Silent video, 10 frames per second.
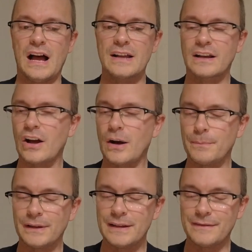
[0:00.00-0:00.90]
I
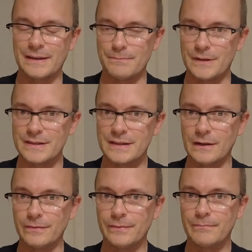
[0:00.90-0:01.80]
can't believe it
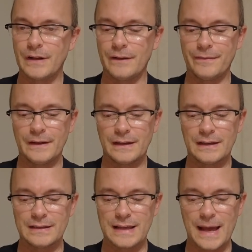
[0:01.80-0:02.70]
myself. I
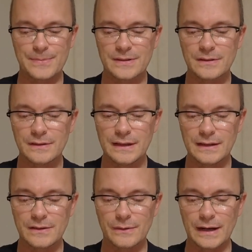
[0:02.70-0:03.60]
think it's absolutely
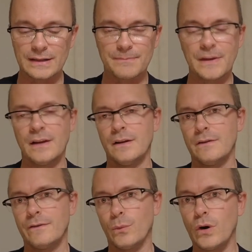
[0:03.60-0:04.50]
incorrect.
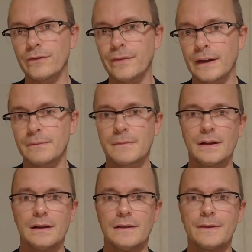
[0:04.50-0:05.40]
For one thing,
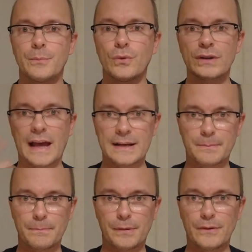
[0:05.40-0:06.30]
if the board
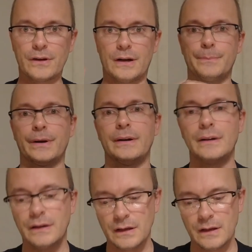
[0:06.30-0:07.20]
had blown up,
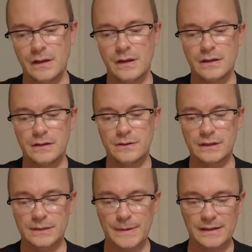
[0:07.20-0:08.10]

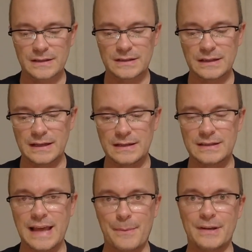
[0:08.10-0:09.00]
you'd expect to
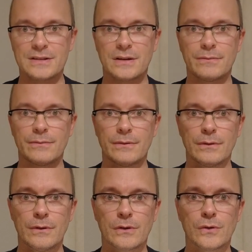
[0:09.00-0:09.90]
see damage
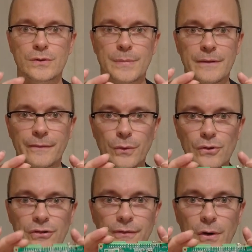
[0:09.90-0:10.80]
caused by
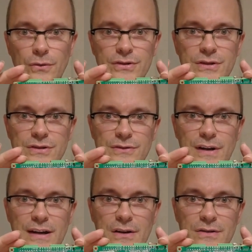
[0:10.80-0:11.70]
400 volts
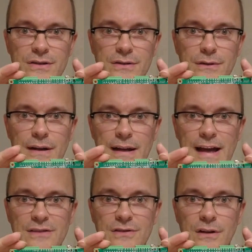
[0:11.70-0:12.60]
straying onto an
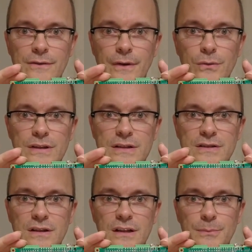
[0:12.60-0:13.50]
extra low
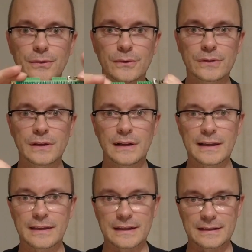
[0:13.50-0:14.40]
voltage circuit board
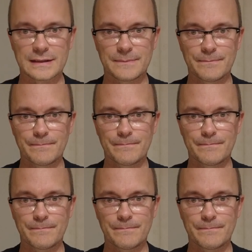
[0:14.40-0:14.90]
like this.